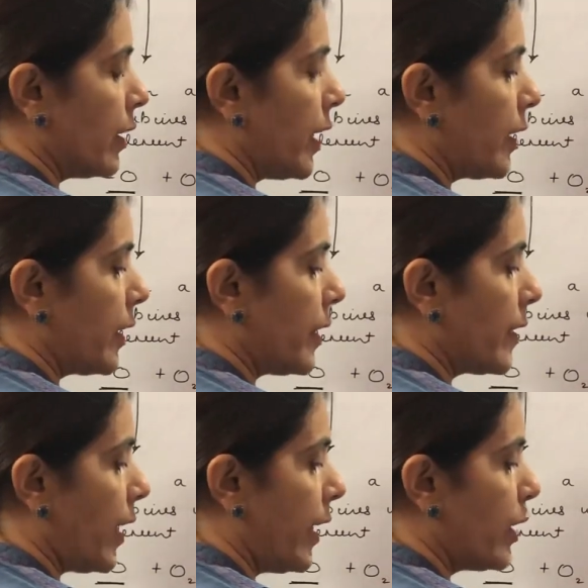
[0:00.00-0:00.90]
that it is
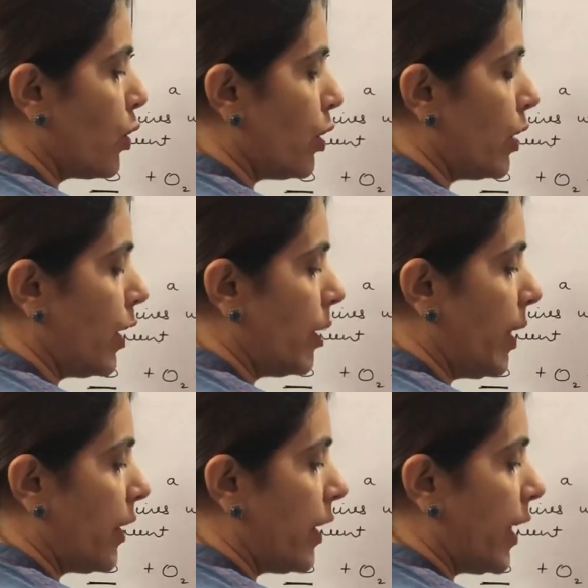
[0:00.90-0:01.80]
an
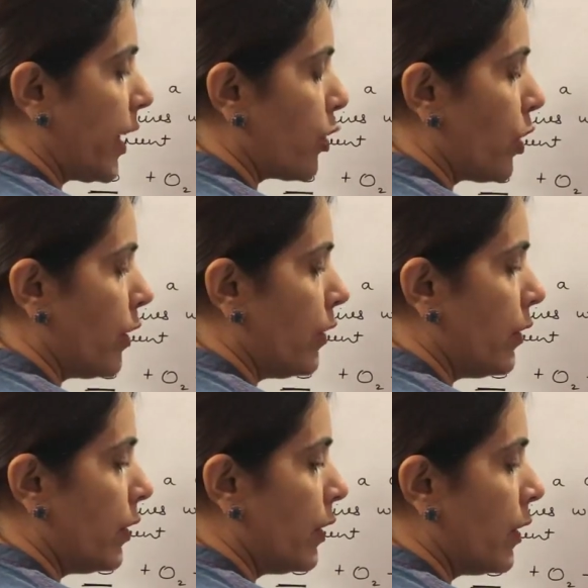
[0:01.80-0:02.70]
exothermic
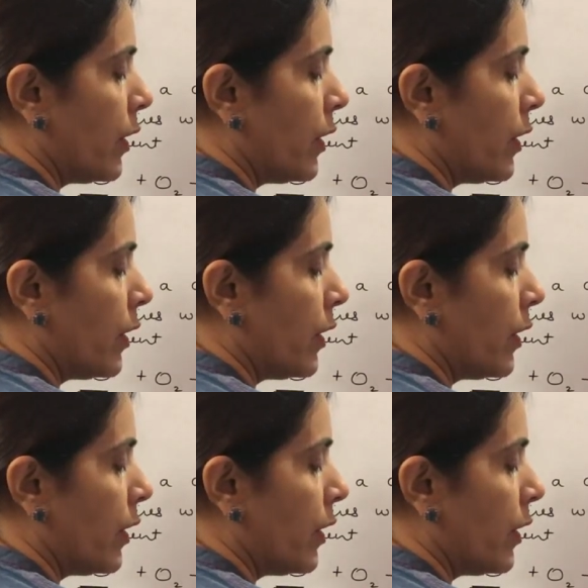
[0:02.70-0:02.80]
reaction.